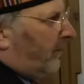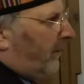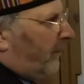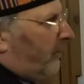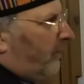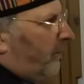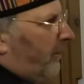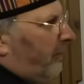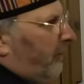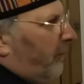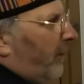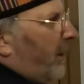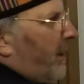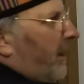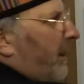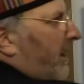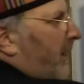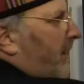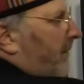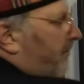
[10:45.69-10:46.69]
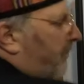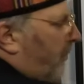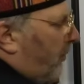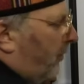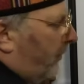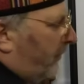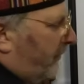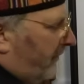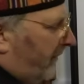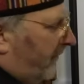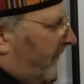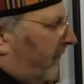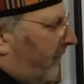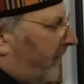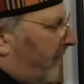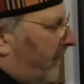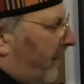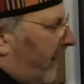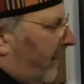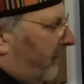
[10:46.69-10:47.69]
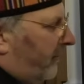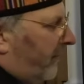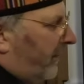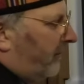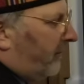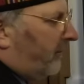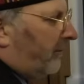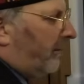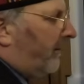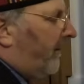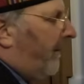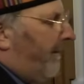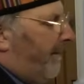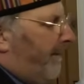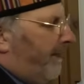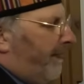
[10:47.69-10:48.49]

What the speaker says: which was an abortive civilization.